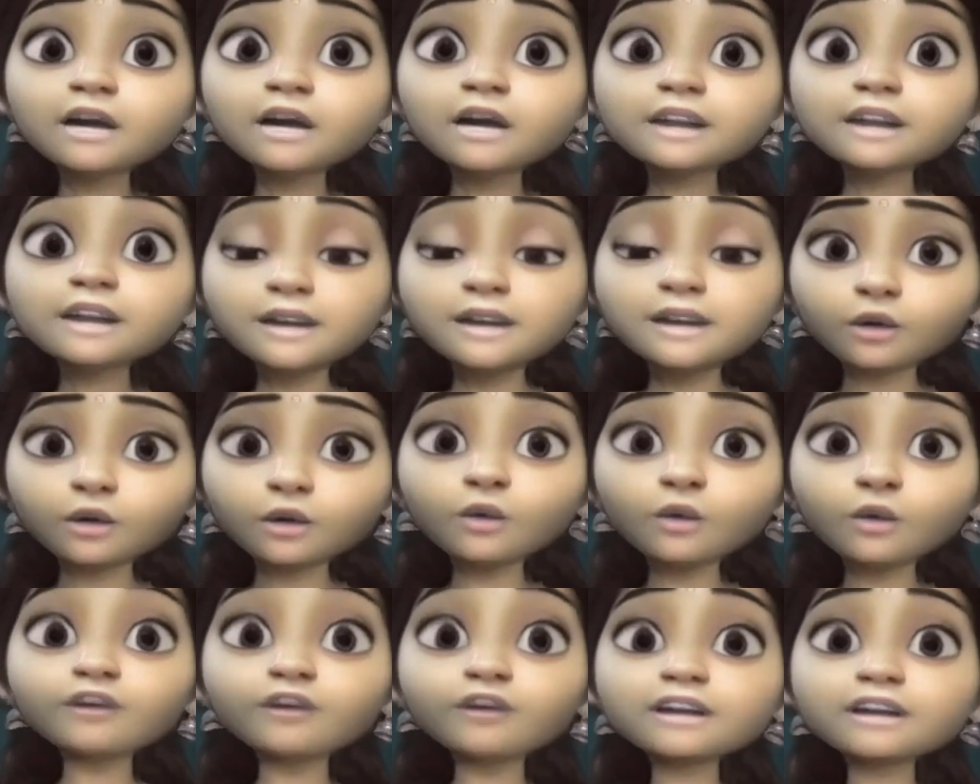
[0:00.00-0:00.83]
So
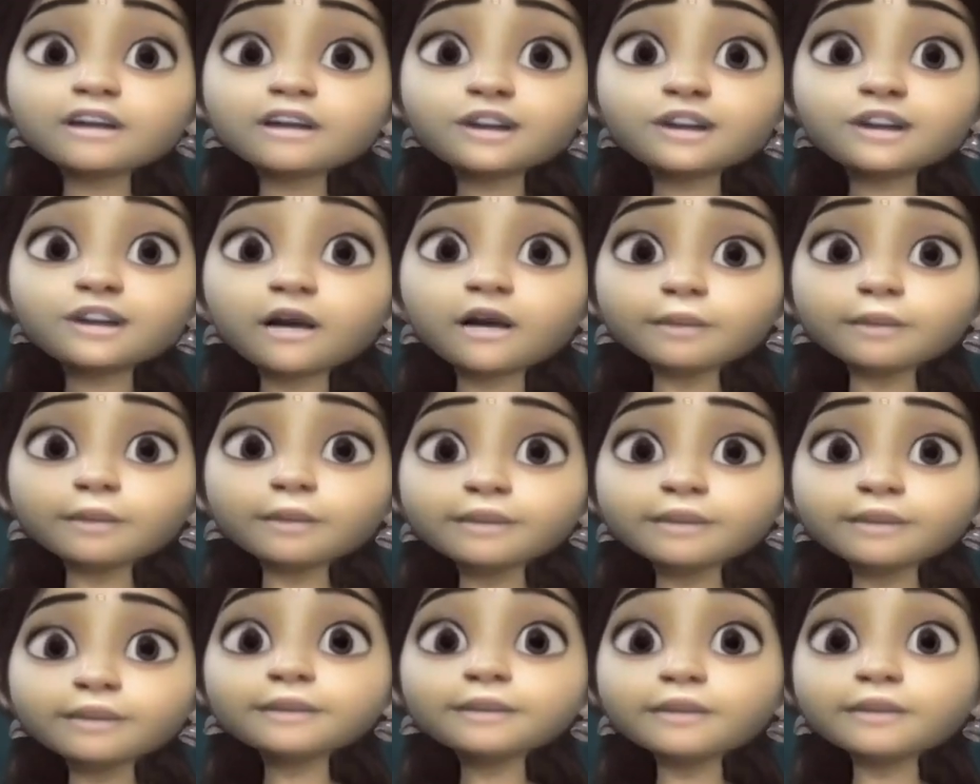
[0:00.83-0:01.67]
once you
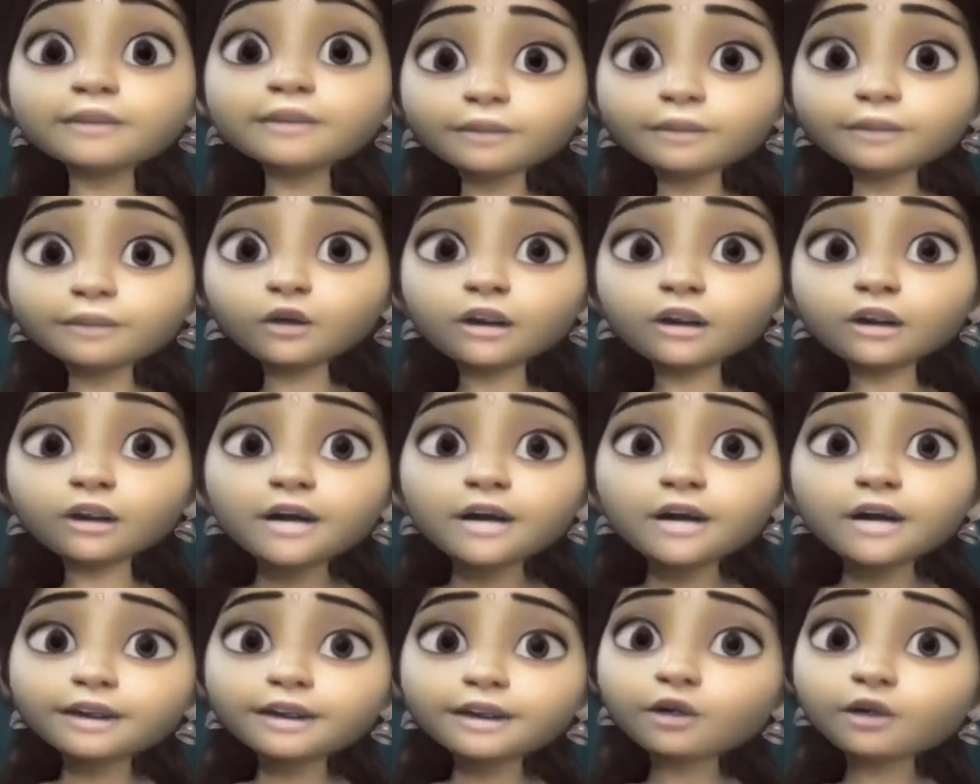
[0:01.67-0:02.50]
complete Big Book,
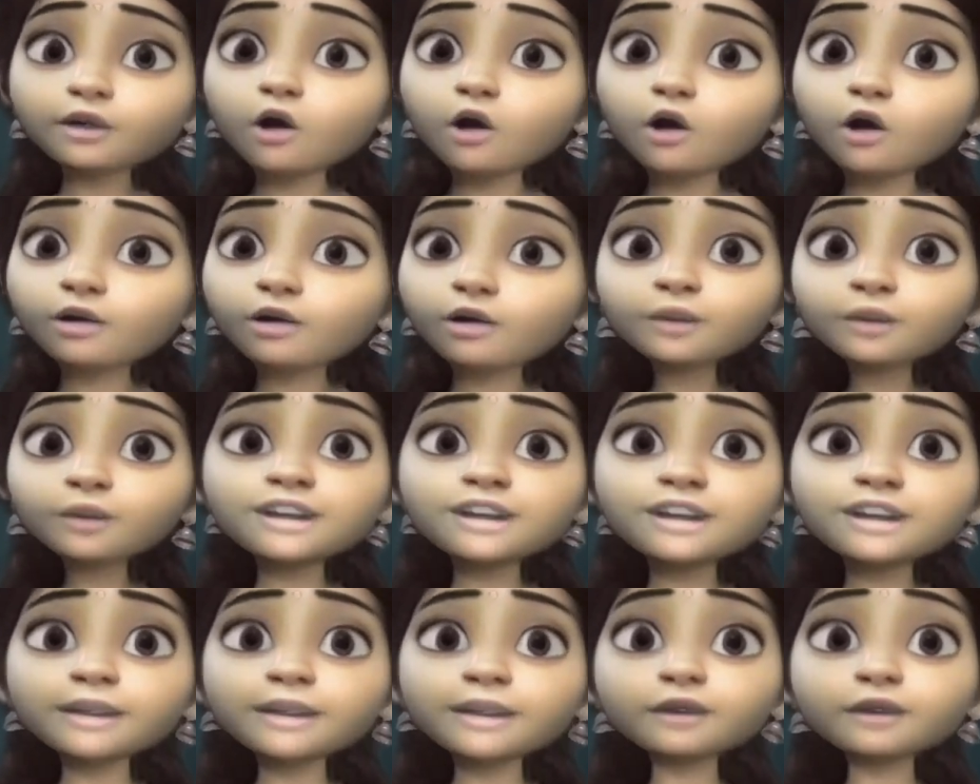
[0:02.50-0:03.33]
you almost
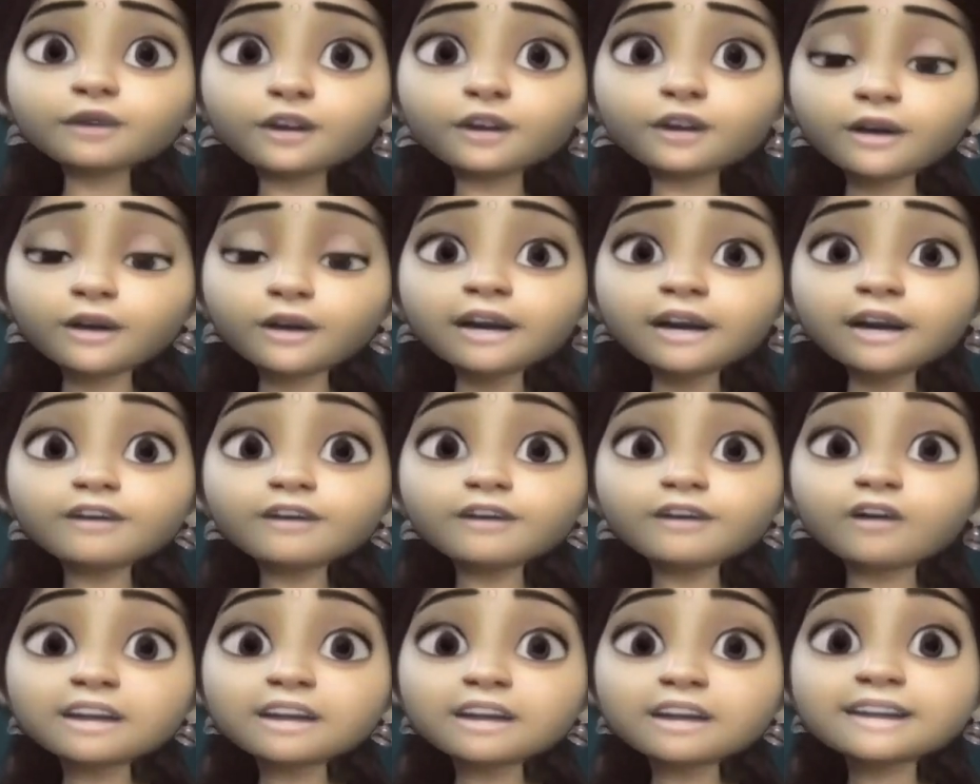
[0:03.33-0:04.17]
able to get
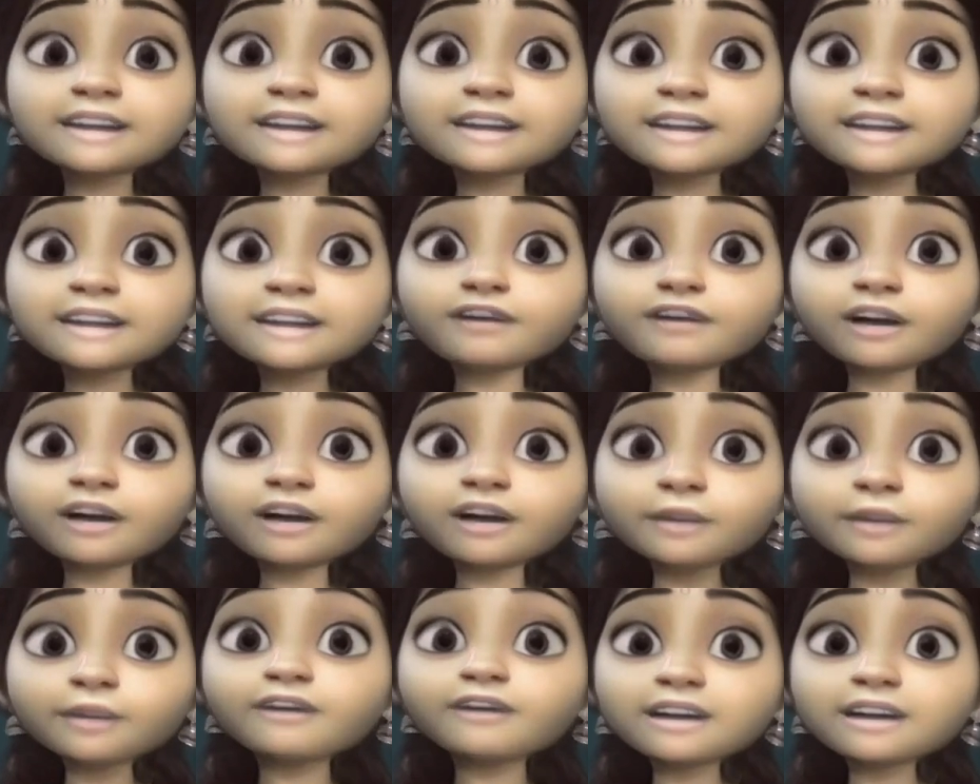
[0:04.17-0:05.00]
165
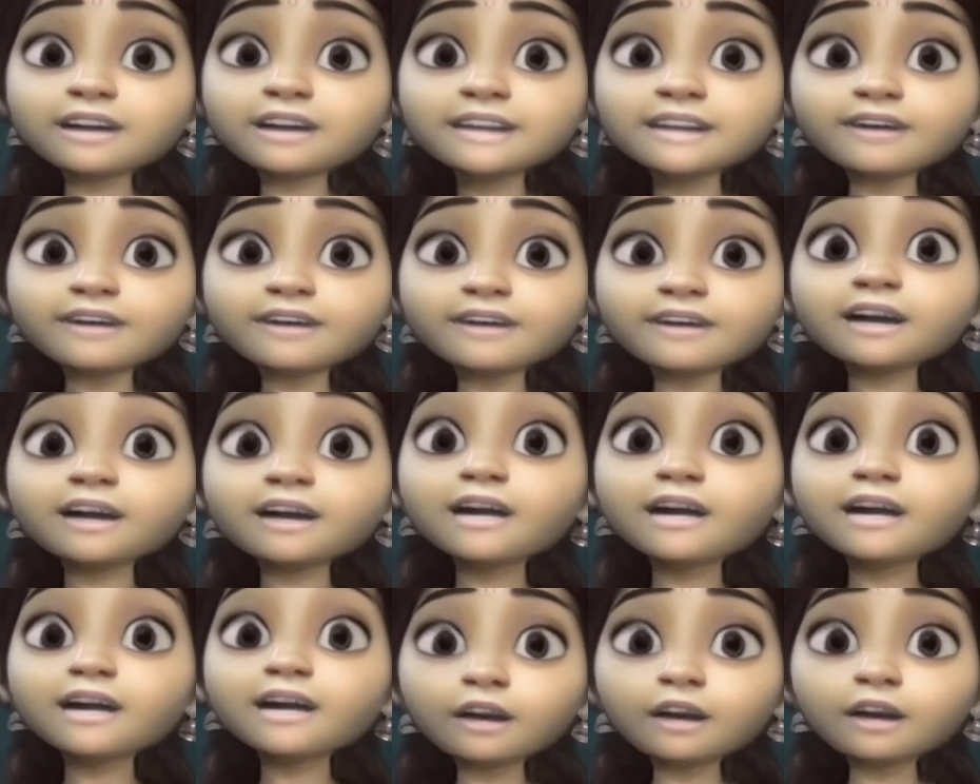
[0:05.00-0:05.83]
by 170
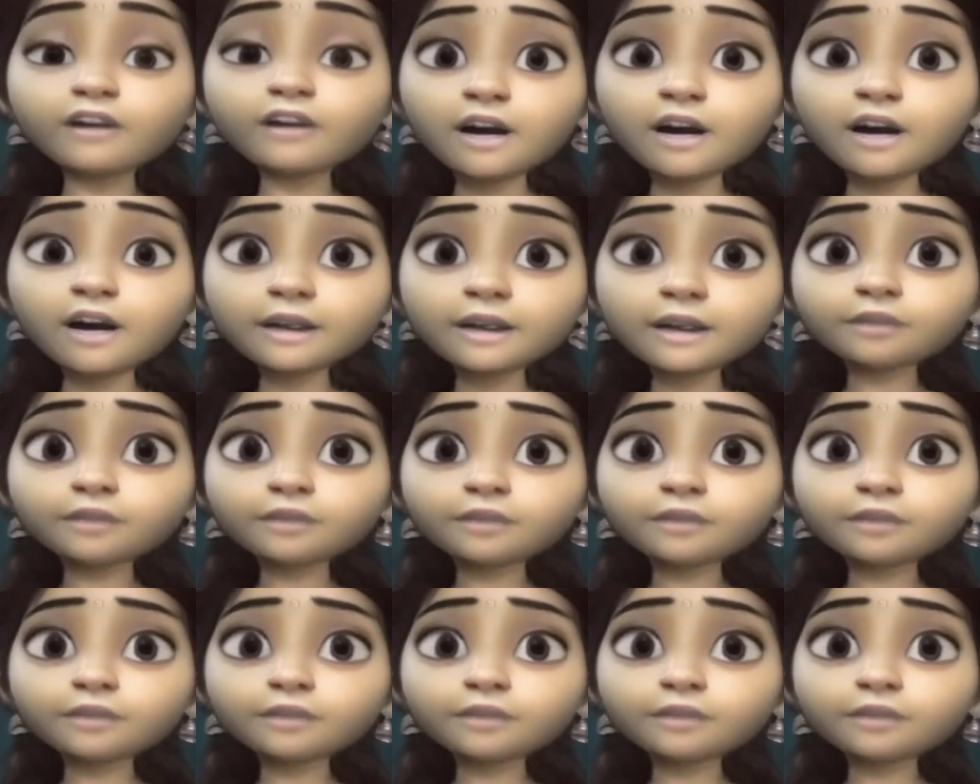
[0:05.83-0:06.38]
in quant.